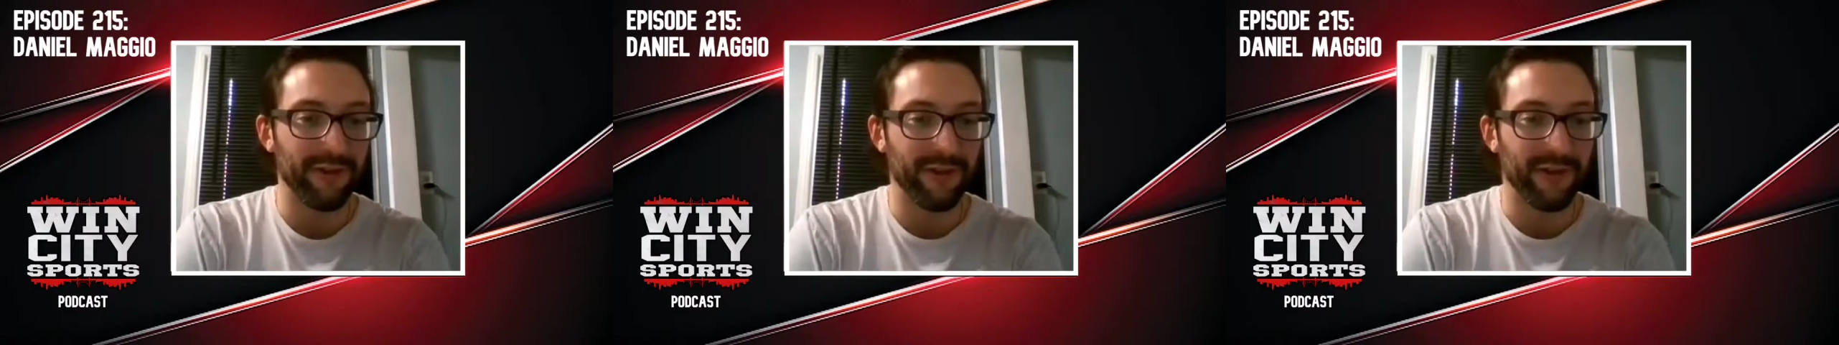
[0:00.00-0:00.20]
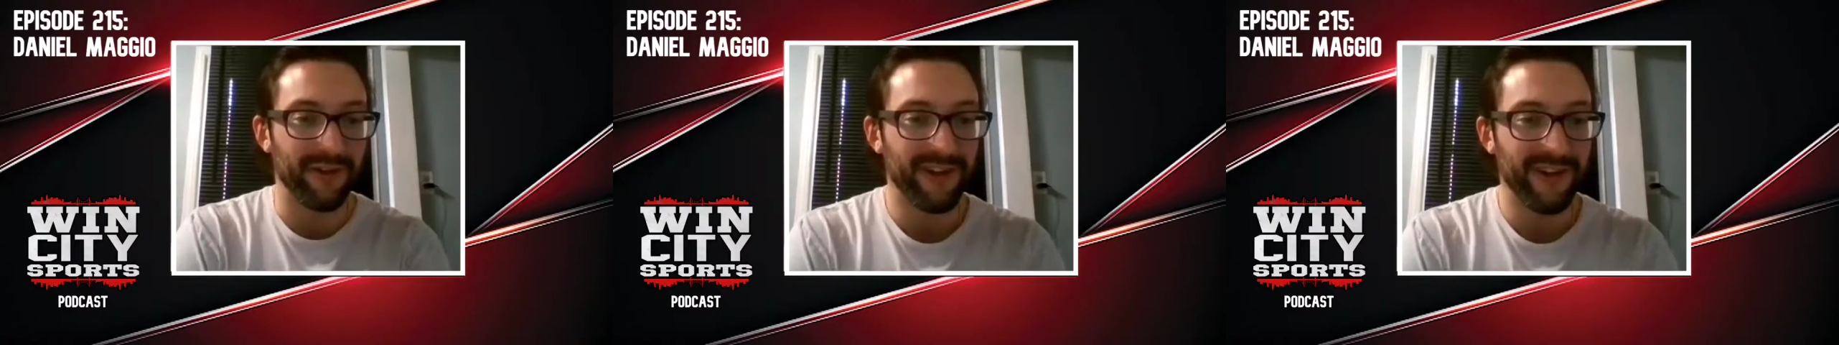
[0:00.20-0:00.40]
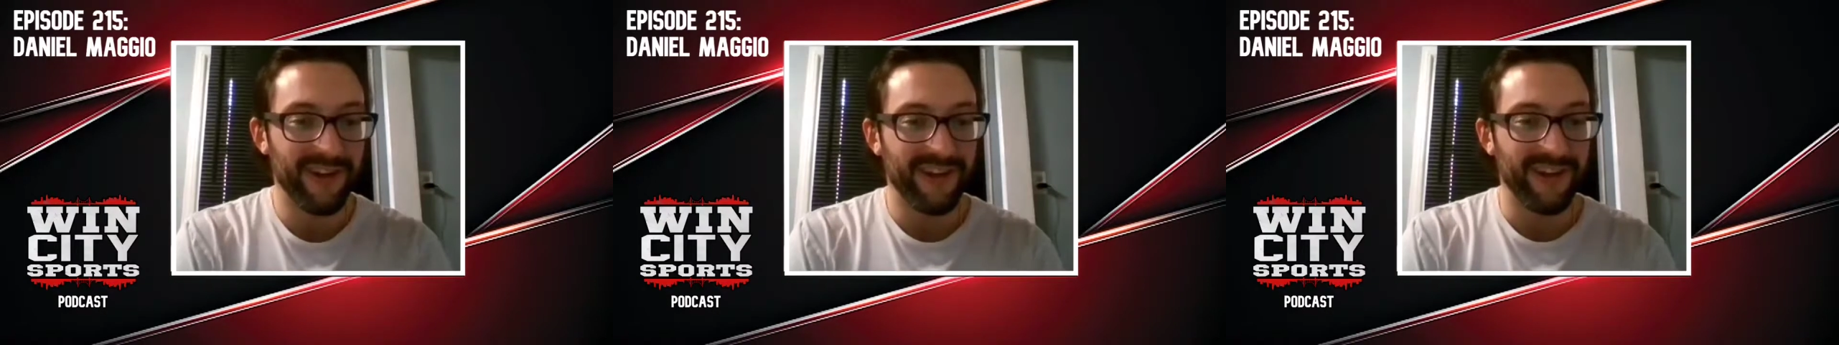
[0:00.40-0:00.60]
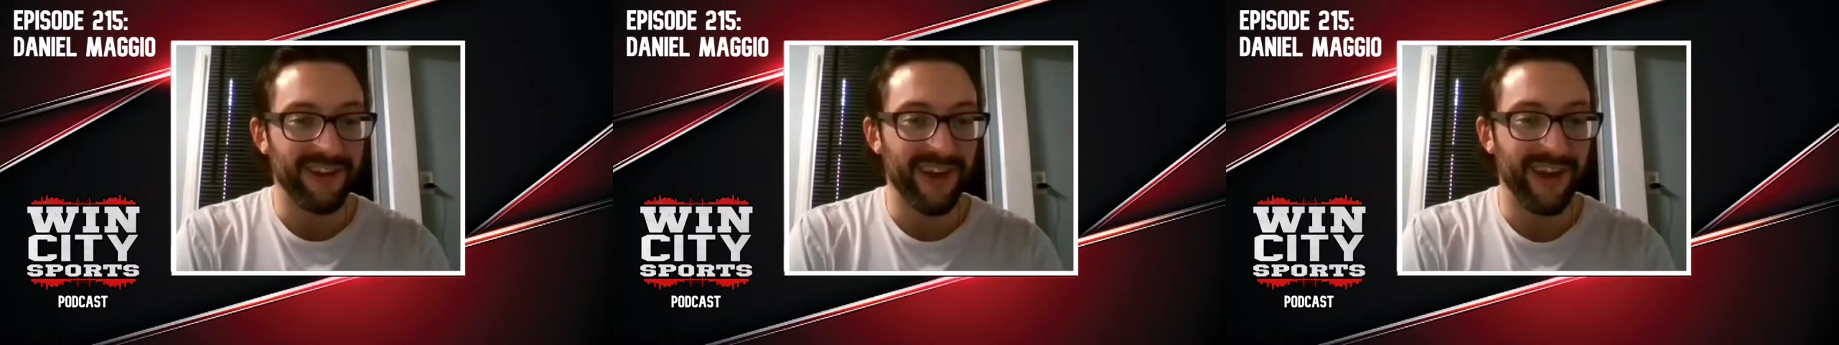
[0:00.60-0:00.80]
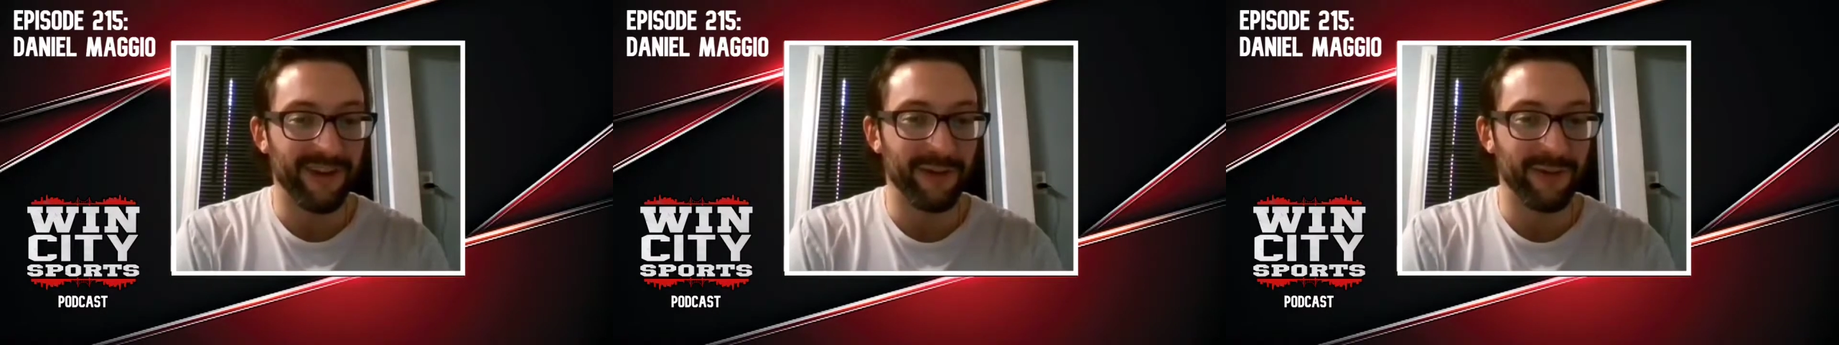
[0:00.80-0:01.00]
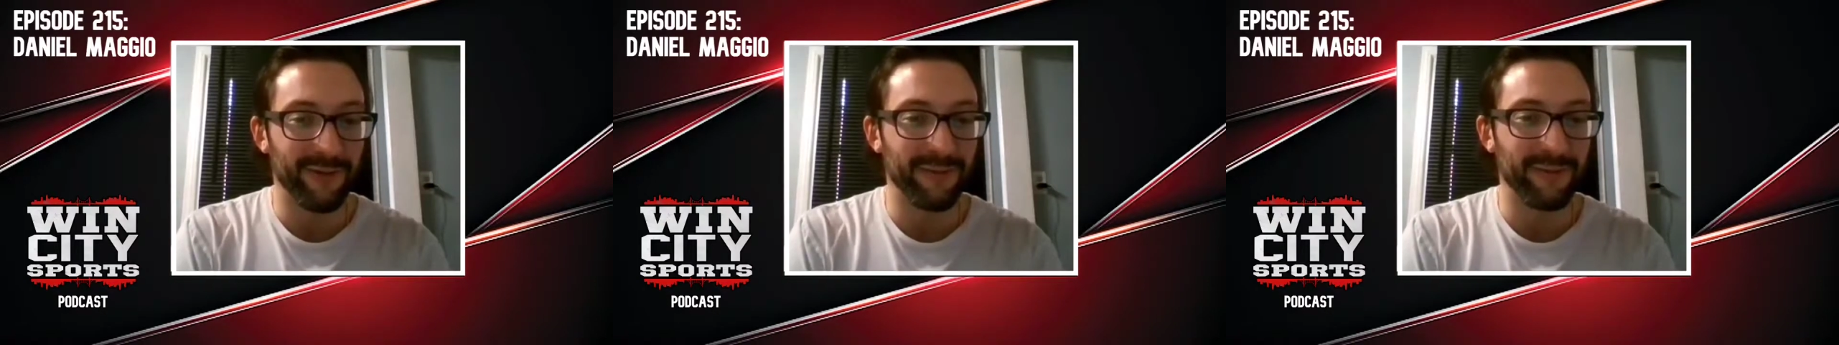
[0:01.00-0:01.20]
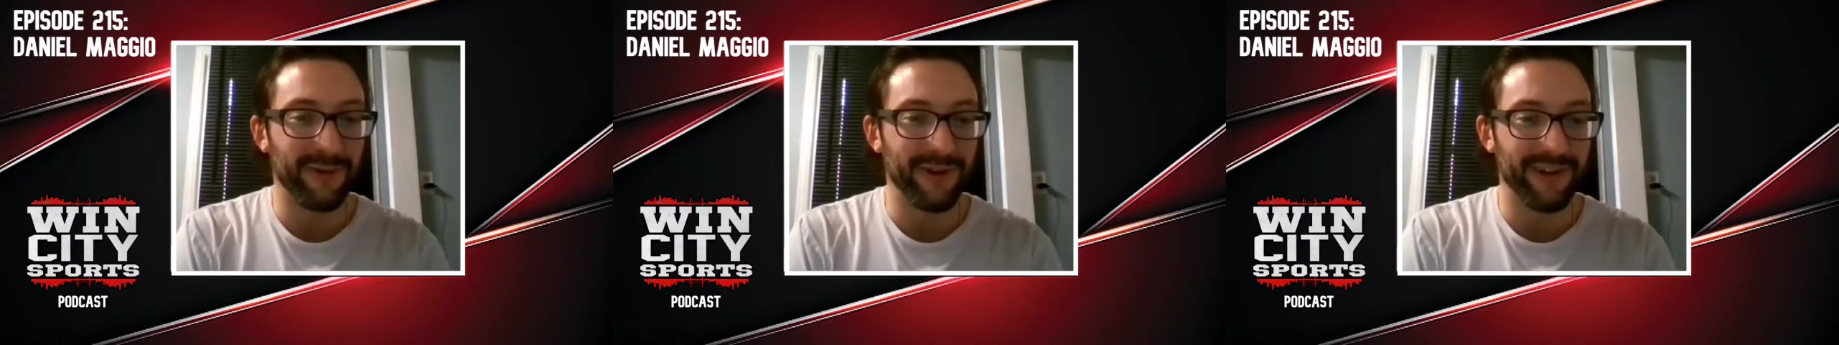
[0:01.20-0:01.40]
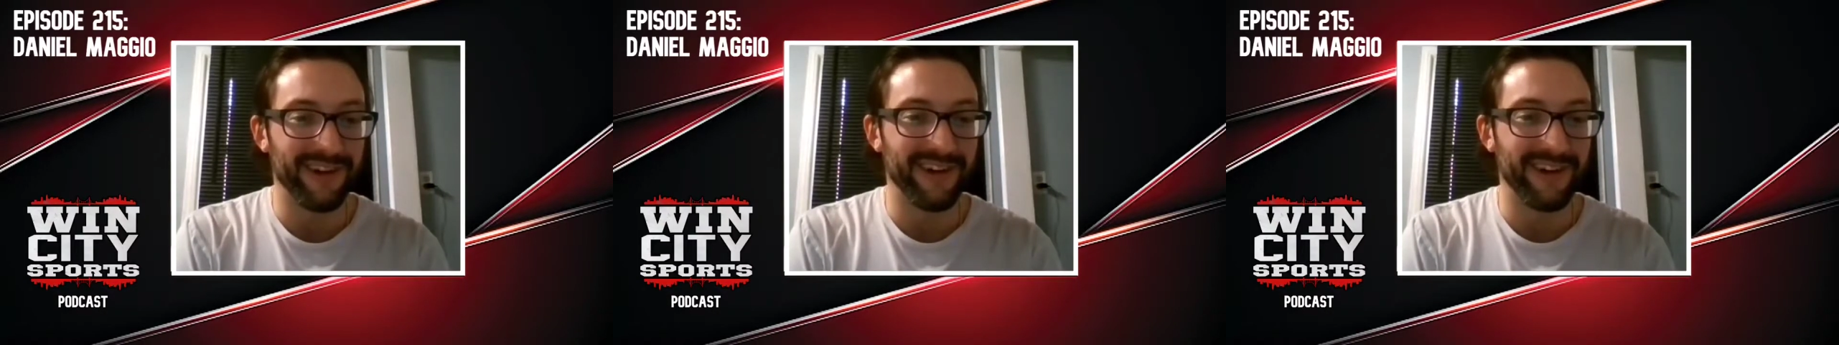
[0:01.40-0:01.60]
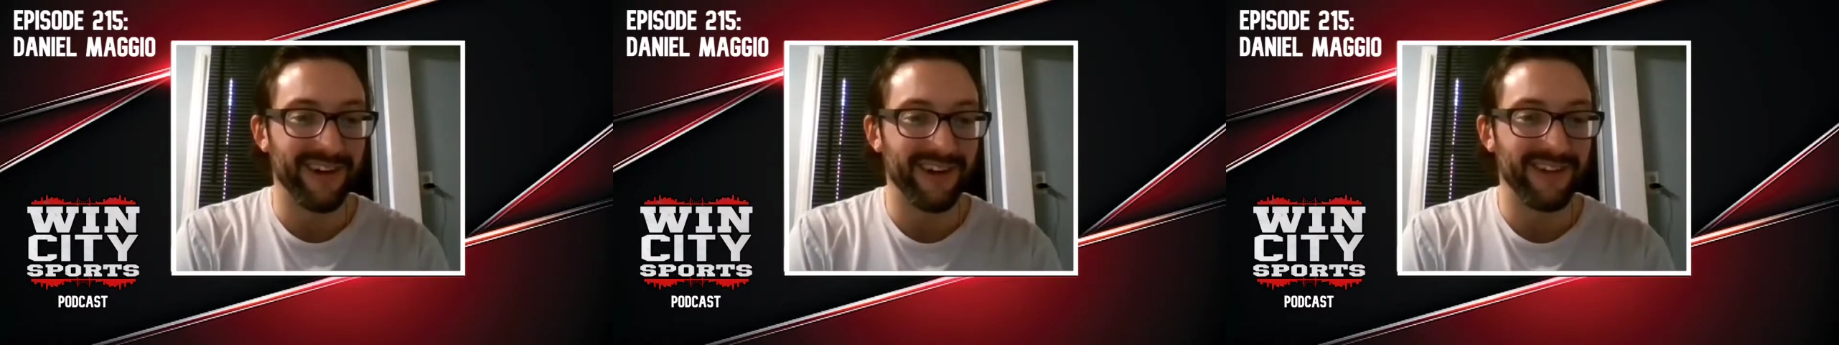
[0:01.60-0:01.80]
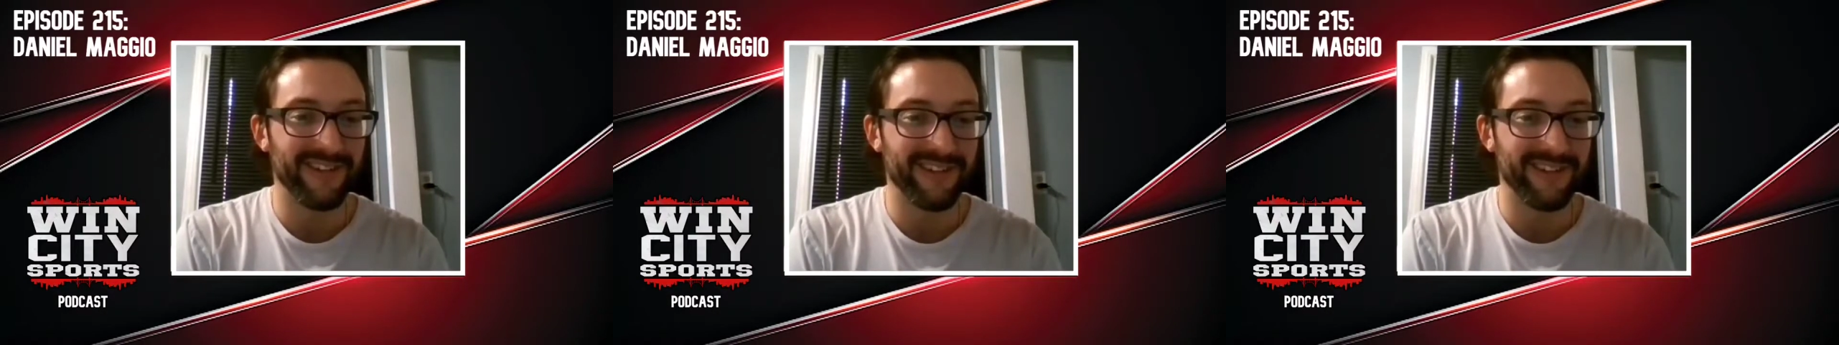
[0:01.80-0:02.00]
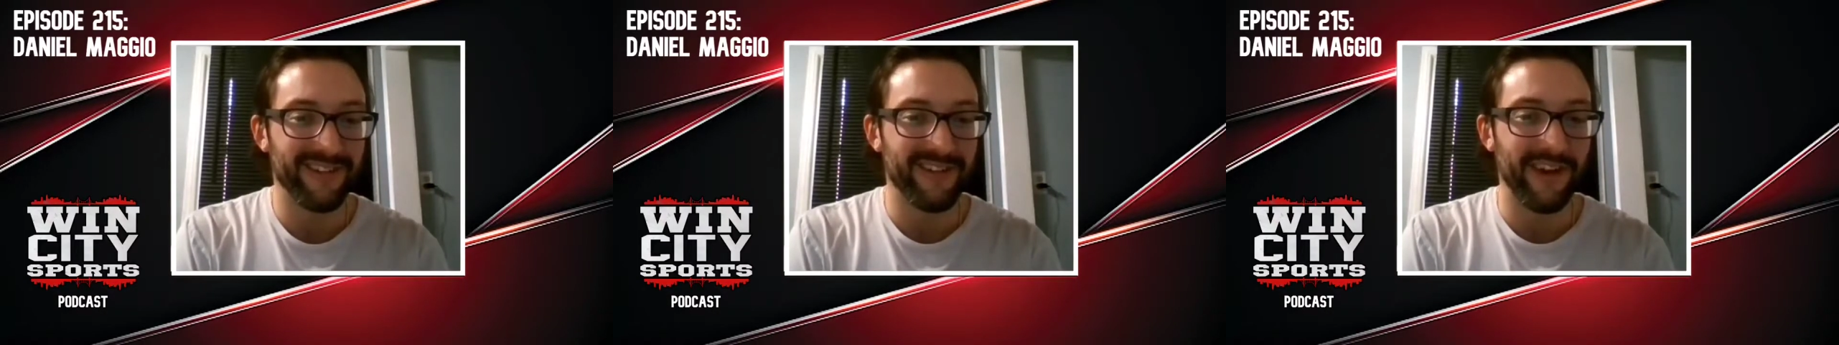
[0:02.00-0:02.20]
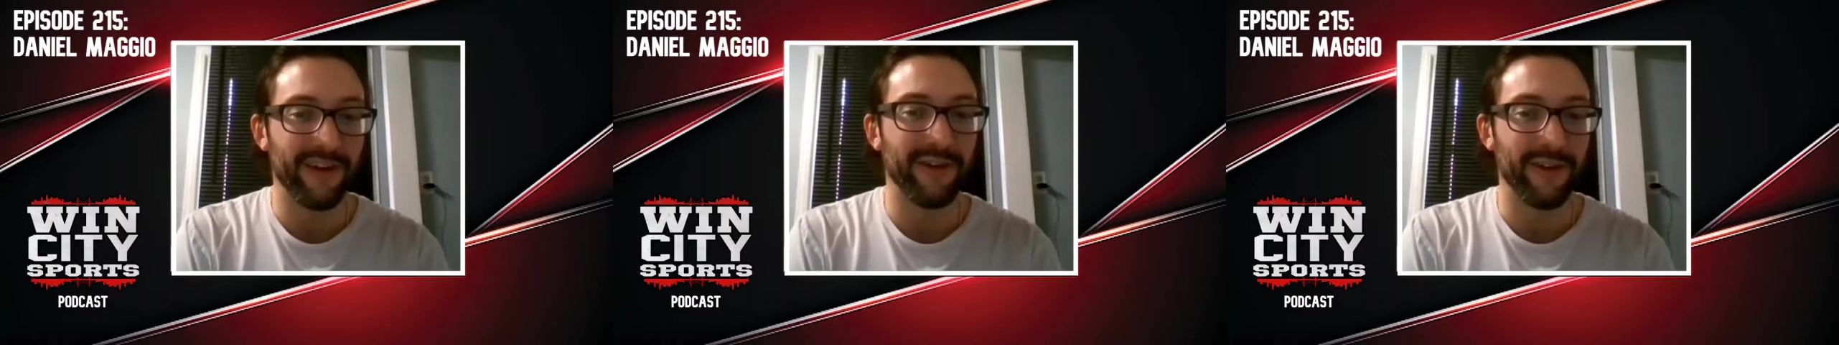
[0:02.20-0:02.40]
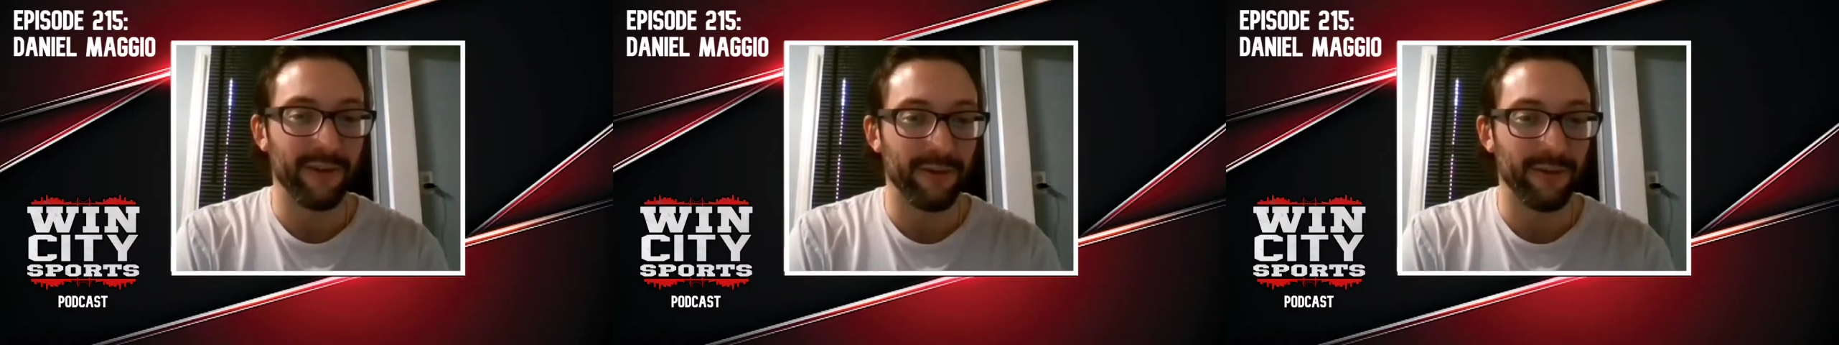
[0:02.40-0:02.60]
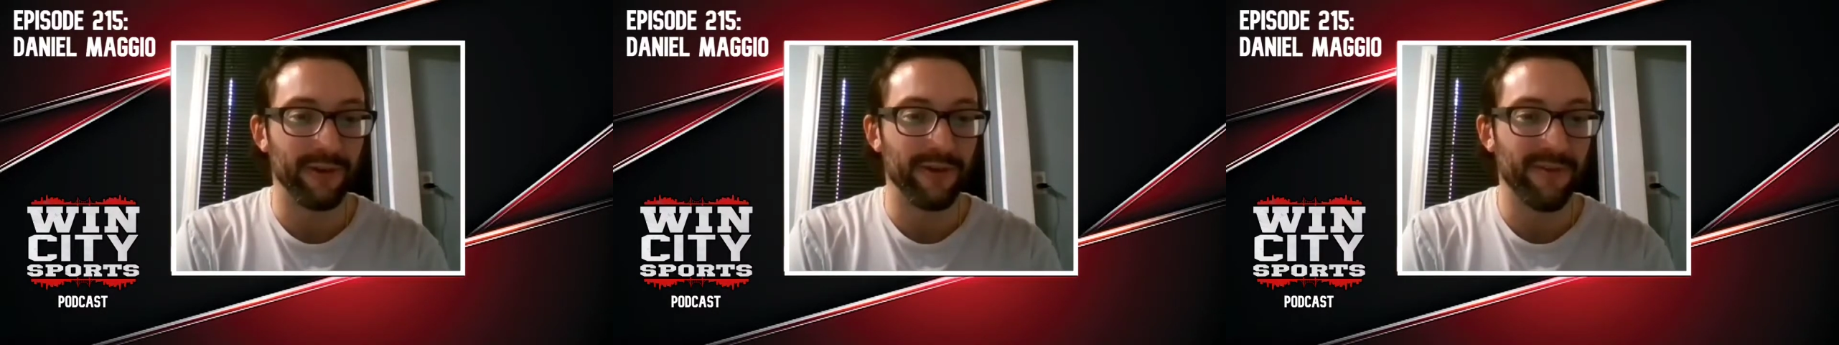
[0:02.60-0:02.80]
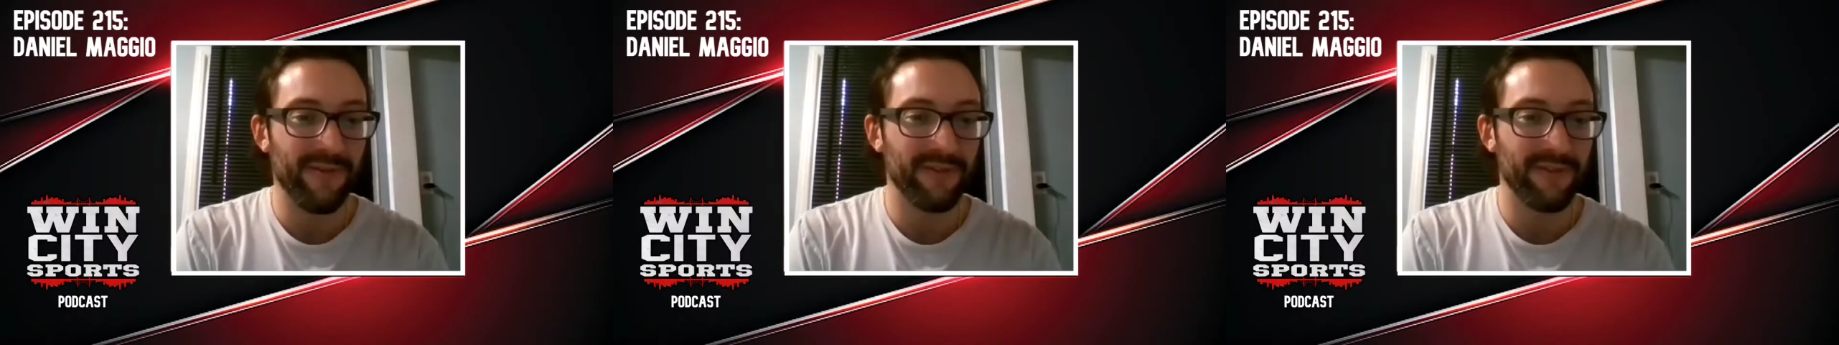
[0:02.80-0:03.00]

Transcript: So that had to have been pretty settling for you.